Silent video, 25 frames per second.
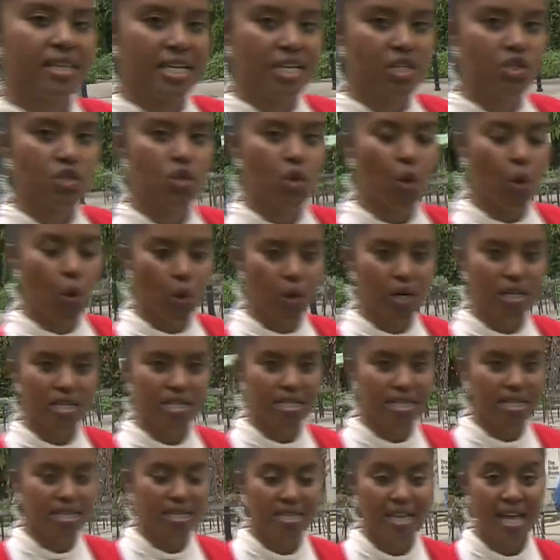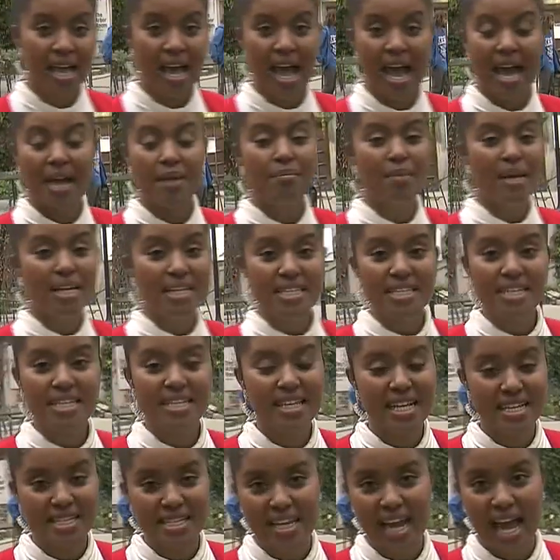these courses admits he
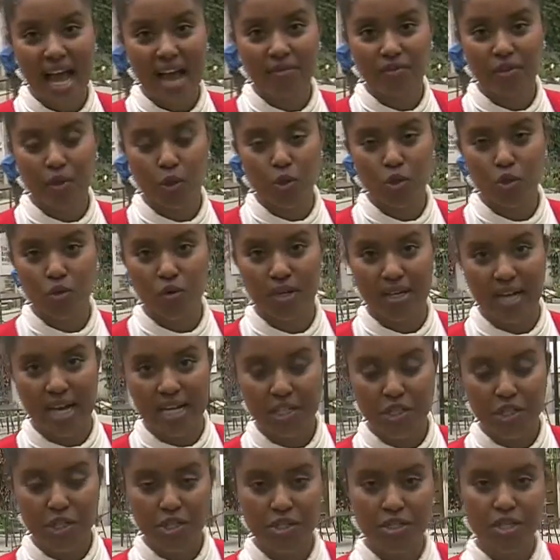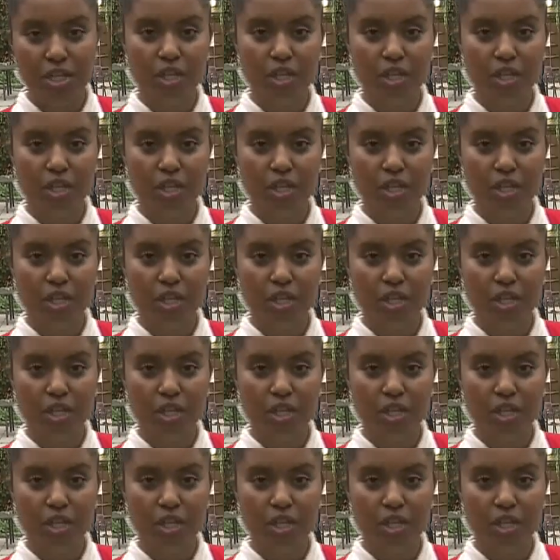doesn't have those credentials.